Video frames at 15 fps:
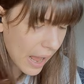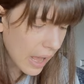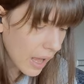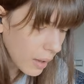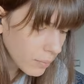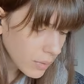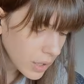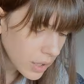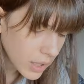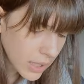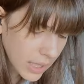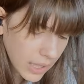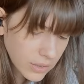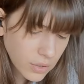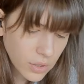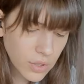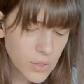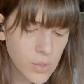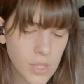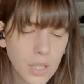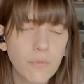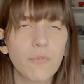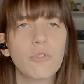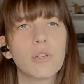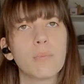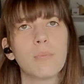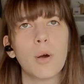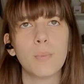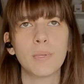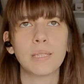yeah, I'm learning how to use it. For
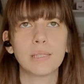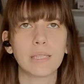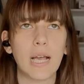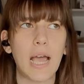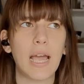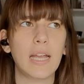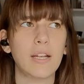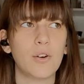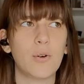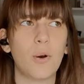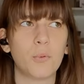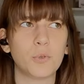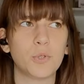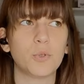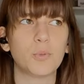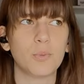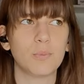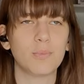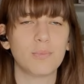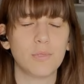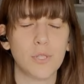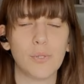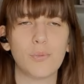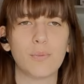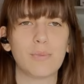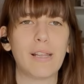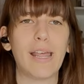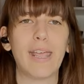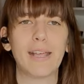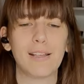the moment, I know how to do
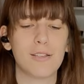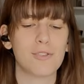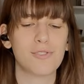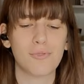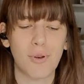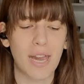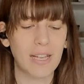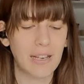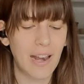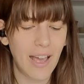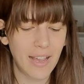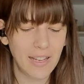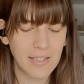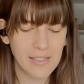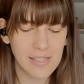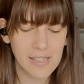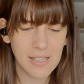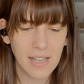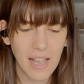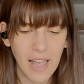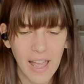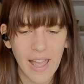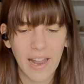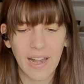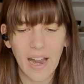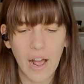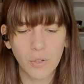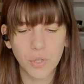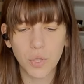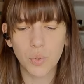like straight lines and
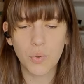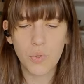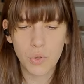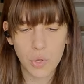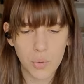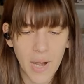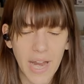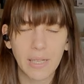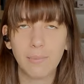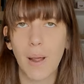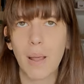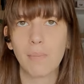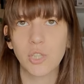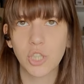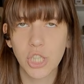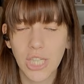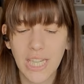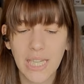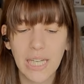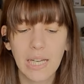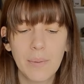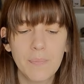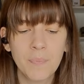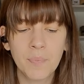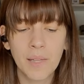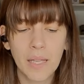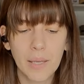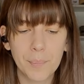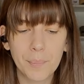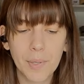how to thread my machine,
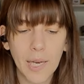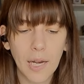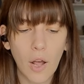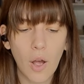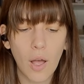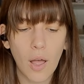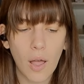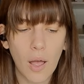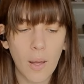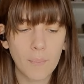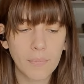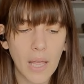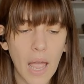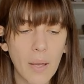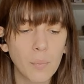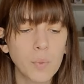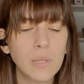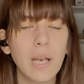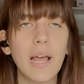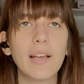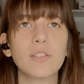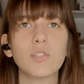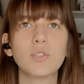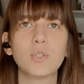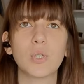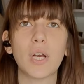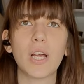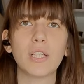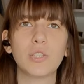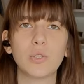but I would like to
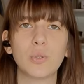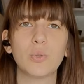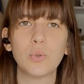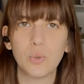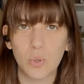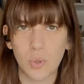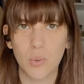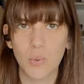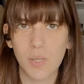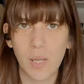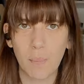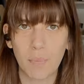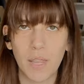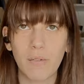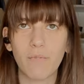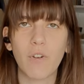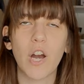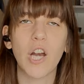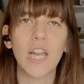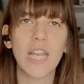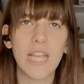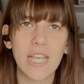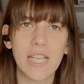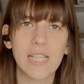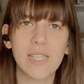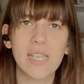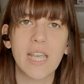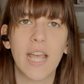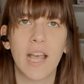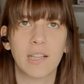try to do something very
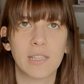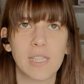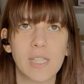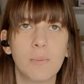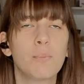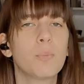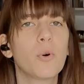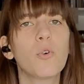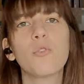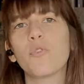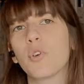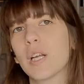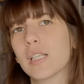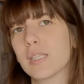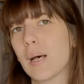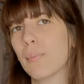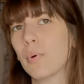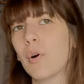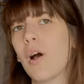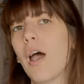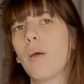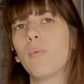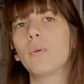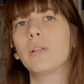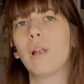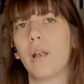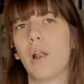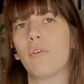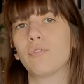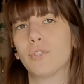easy and simple. For example, I would
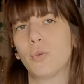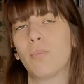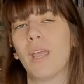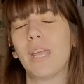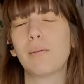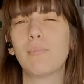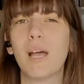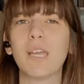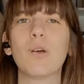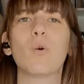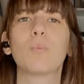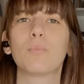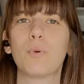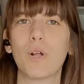love to make my own